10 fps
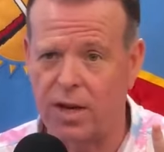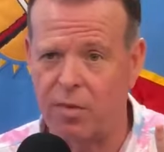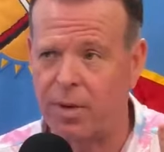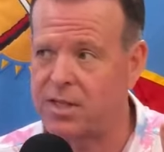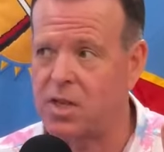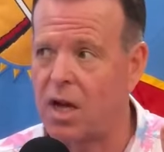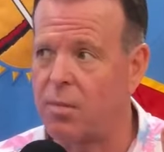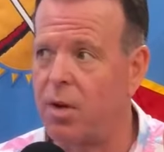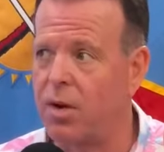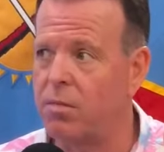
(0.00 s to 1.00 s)
Everybody's talking
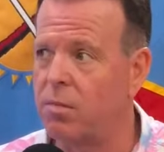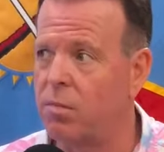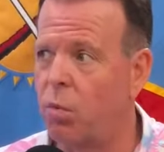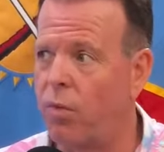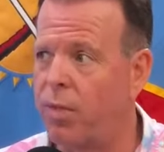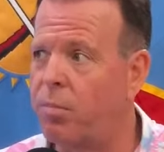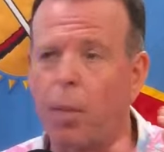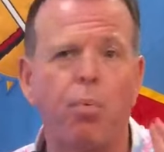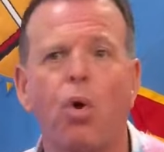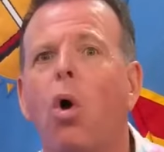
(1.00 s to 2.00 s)
about it.
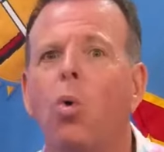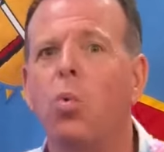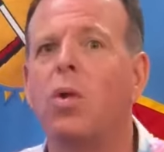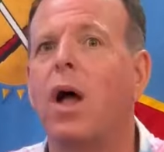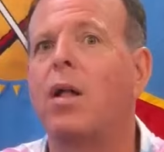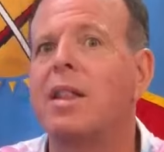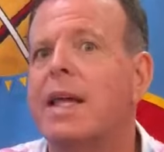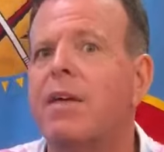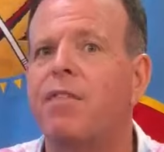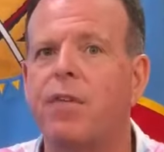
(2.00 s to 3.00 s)
The
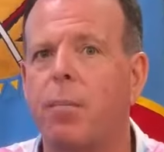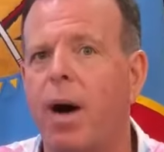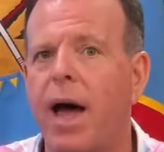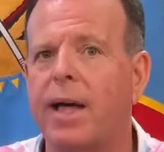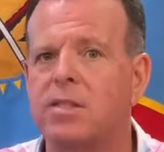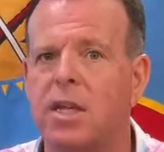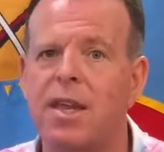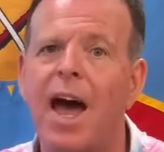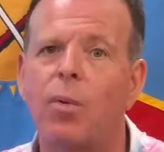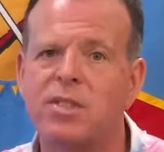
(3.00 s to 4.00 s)
pro-Leaf bias.
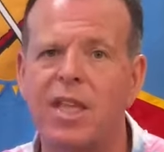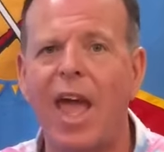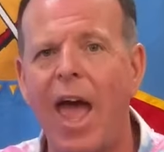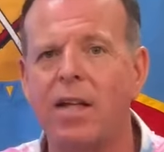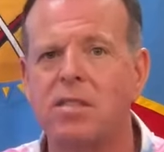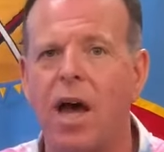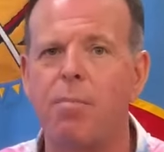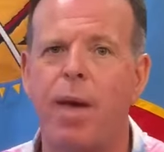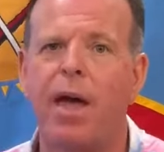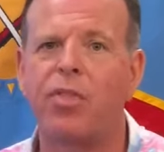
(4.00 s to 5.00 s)
And now it's the
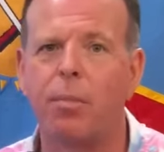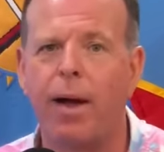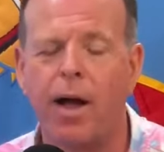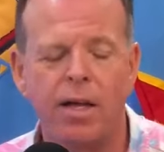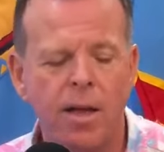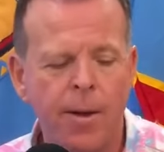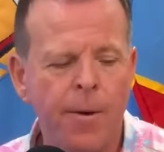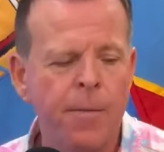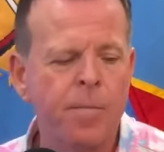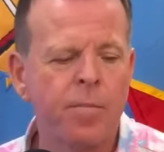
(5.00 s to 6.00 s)
anti-Panther bias.
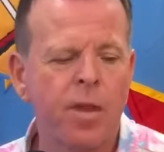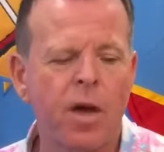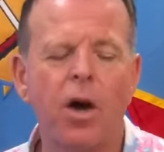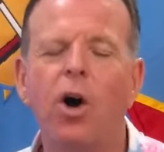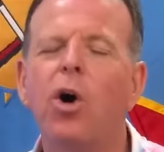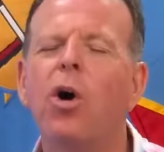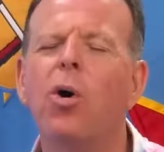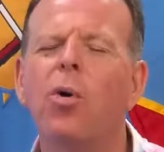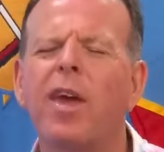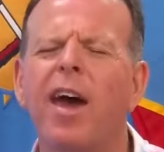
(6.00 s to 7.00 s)

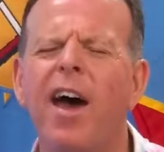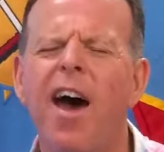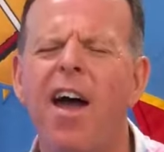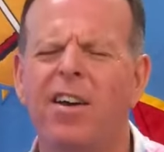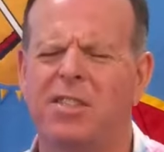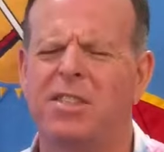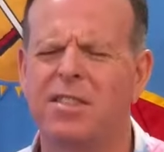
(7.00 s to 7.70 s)
Who cares?